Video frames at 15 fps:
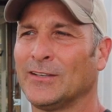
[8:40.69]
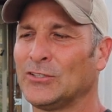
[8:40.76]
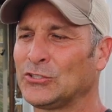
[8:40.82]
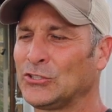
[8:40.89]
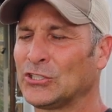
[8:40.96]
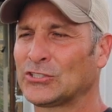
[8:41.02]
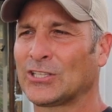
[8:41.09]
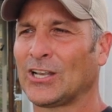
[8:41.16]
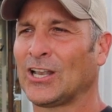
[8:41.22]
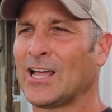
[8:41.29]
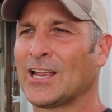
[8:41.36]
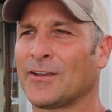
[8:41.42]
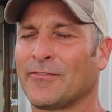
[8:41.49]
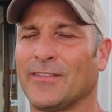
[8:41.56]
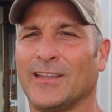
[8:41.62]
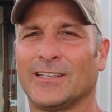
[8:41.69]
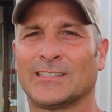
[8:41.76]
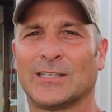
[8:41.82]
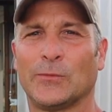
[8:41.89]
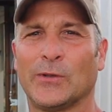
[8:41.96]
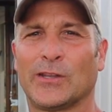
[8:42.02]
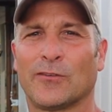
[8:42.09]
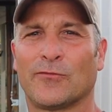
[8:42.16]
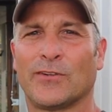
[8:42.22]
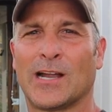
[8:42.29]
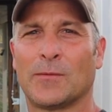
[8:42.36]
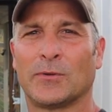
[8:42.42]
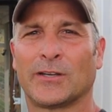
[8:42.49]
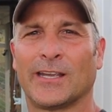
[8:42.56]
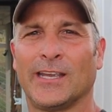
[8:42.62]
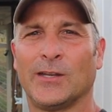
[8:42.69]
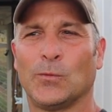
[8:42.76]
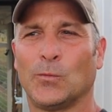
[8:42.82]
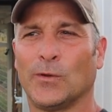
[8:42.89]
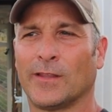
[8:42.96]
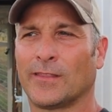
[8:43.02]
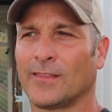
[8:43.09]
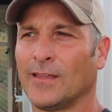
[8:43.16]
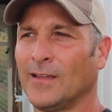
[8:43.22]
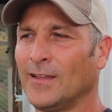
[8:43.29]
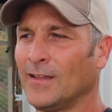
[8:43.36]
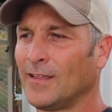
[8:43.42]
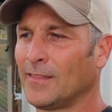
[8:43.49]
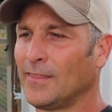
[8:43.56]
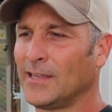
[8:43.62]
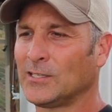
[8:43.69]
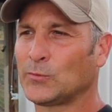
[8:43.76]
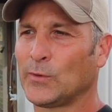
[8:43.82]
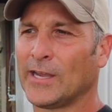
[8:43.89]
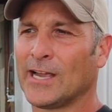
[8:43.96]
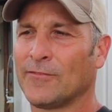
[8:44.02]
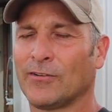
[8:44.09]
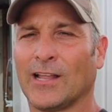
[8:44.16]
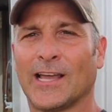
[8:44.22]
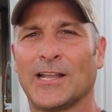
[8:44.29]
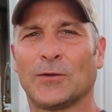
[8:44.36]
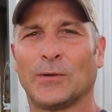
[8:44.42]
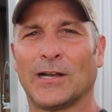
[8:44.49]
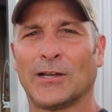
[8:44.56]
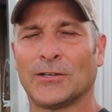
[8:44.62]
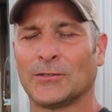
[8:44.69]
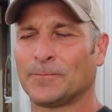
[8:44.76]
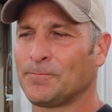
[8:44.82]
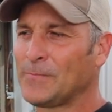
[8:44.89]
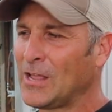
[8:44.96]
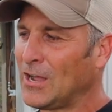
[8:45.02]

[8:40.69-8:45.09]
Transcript: There's just a lot of things that we can fabricate with things we have lying around.